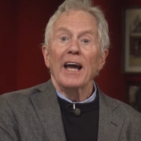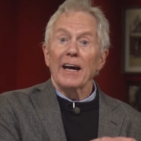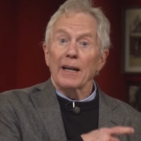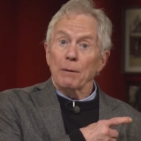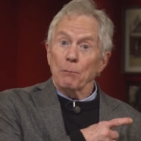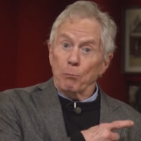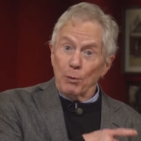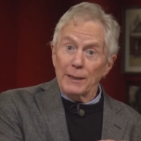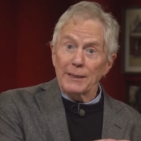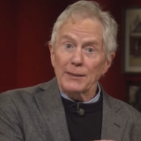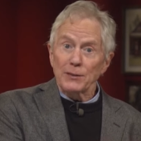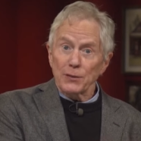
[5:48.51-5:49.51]
And
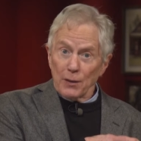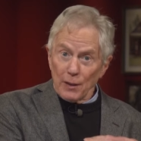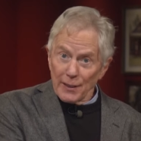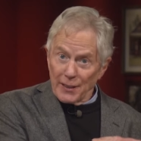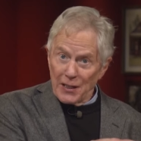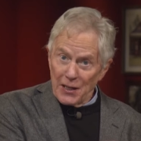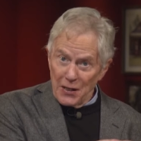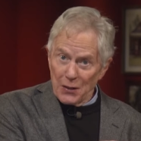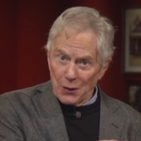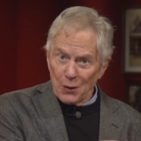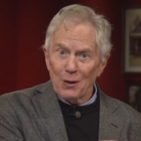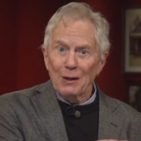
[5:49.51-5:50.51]
please click
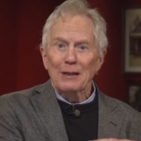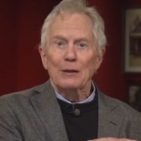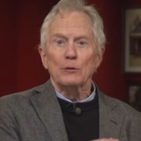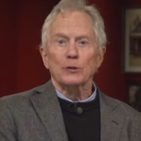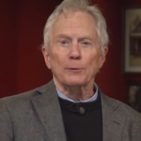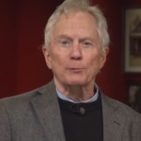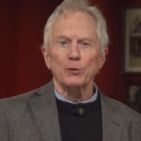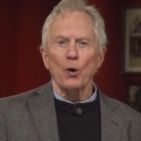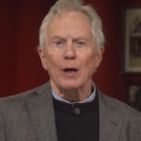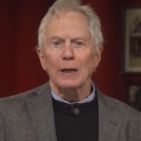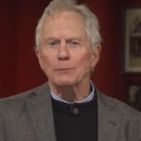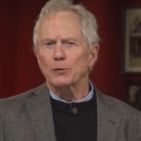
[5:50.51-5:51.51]
here to
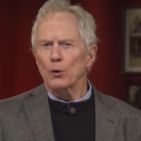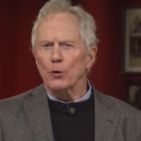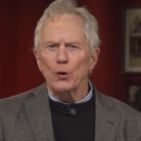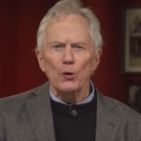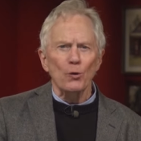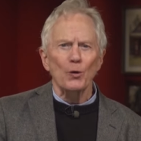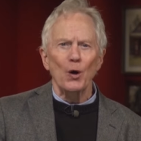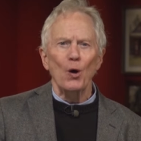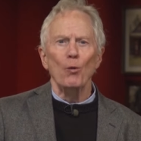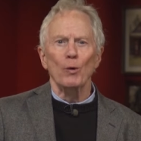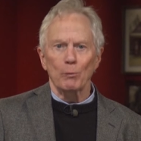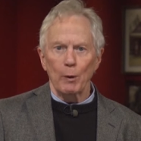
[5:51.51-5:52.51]
subscribe so you'll know
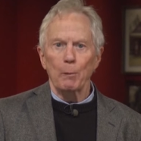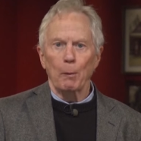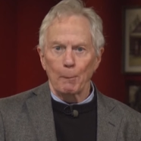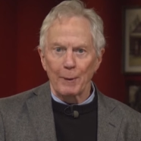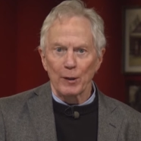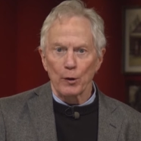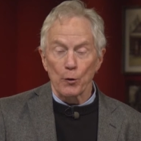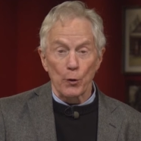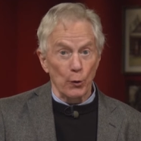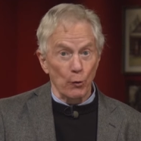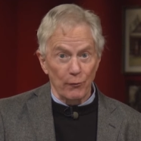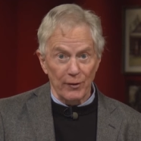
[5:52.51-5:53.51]
when we premiere
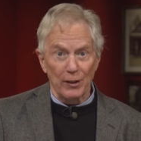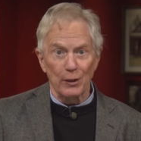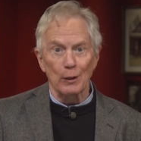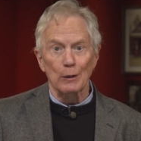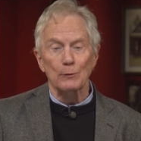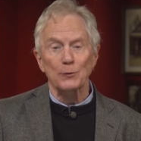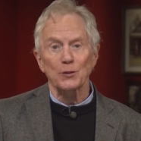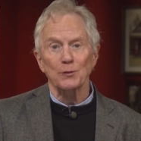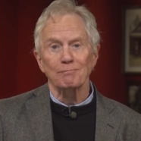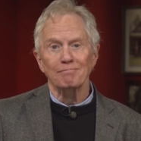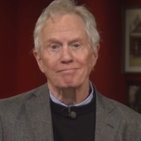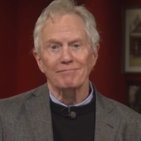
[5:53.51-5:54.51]
new videos.
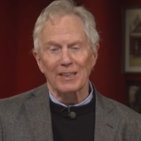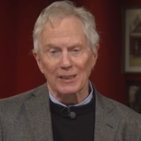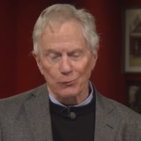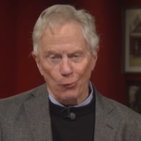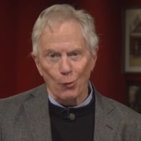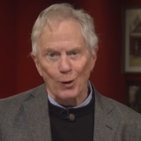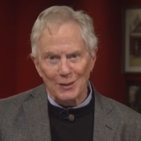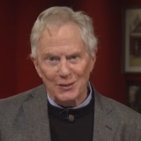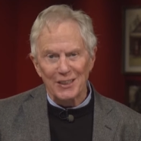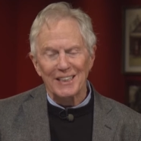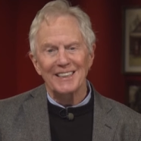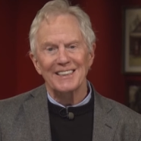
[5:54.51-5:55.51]
Thanks for
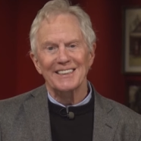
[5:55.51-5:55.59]
watching.